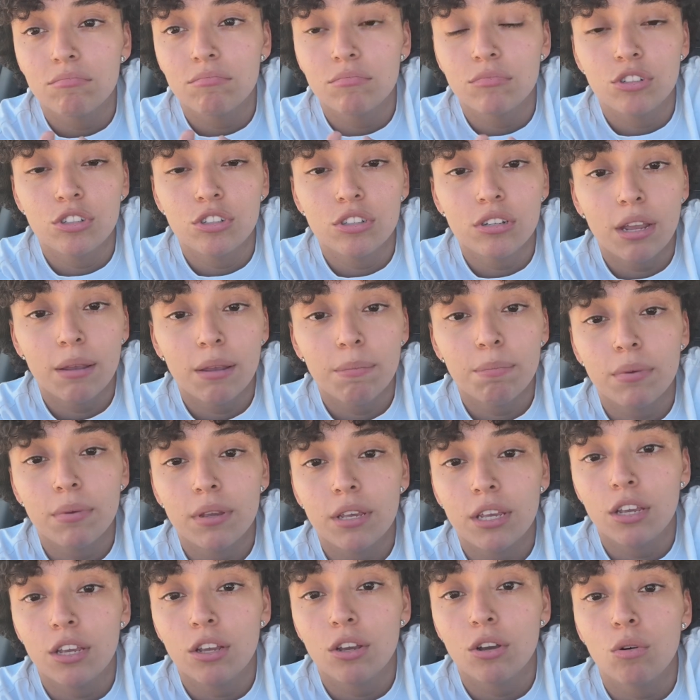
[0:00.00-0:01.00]

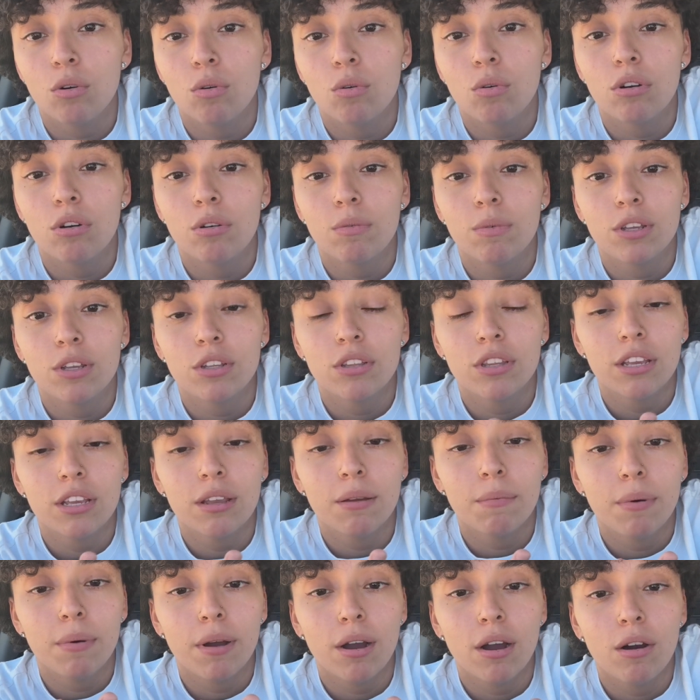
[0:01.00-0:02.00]
shaping, or when you think
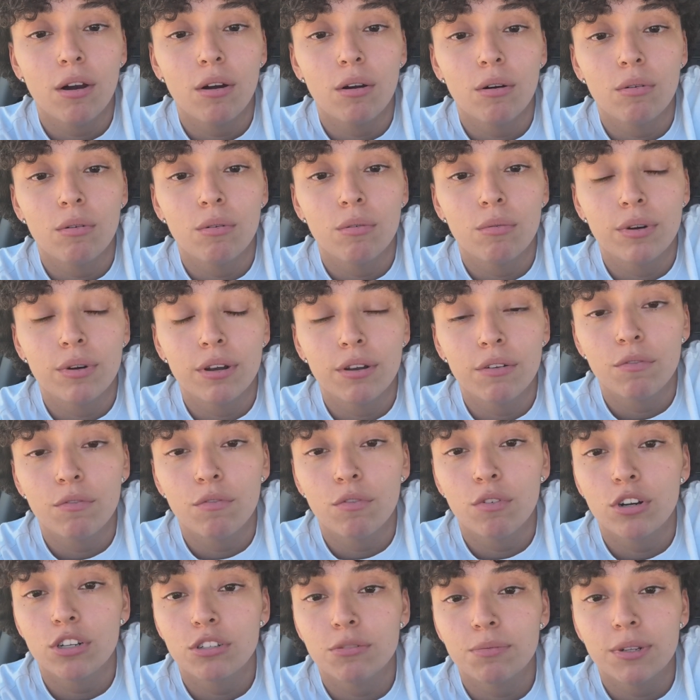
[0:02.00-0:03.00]
about
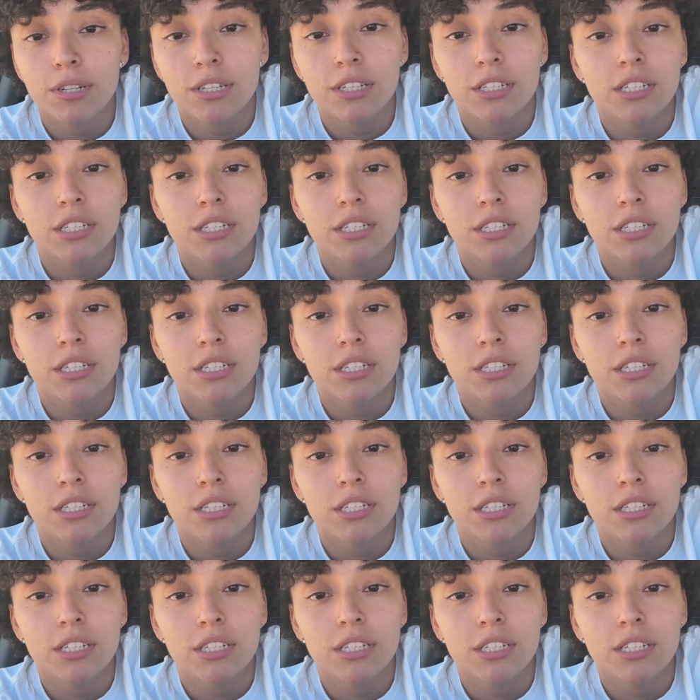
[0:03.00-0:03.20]
reinforcement,